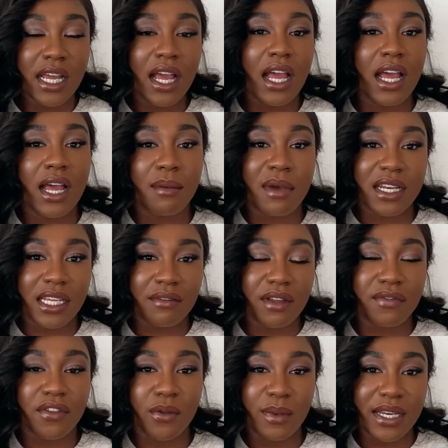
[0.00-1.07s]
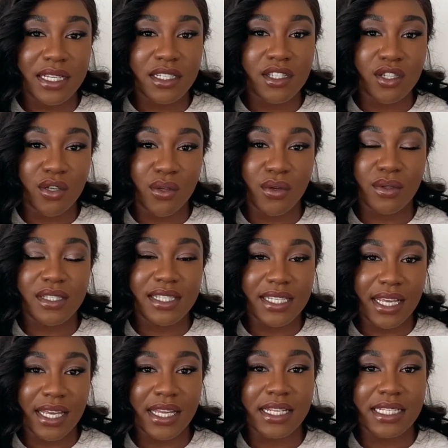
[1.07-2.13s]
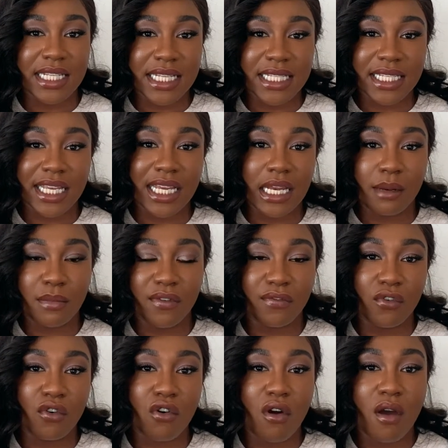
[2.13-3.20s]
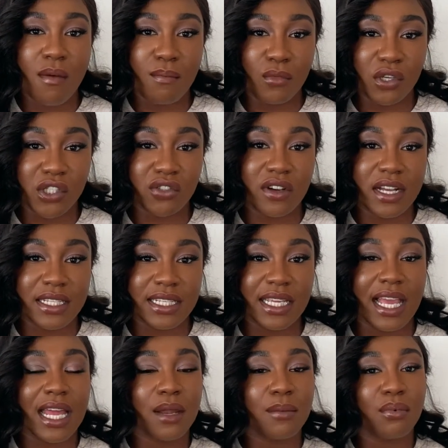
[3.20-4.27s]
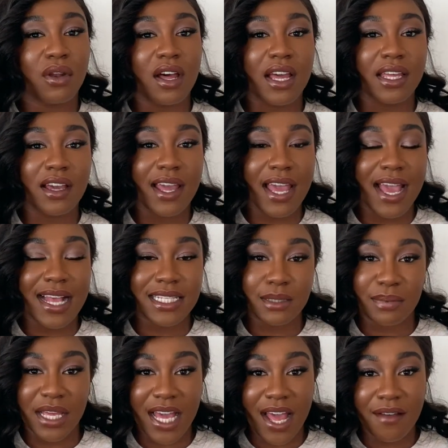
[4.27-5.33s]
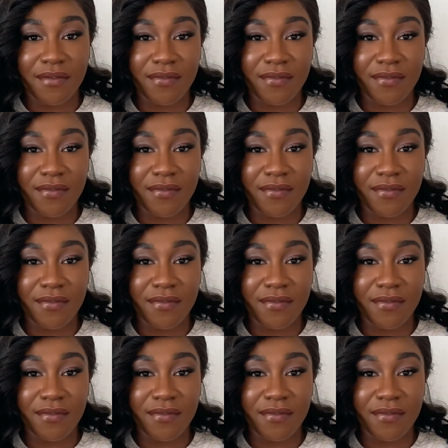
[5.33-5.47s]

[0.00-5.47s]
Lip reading: I'd give it a few minutes to sink into the skin before moisturising and applying SPF,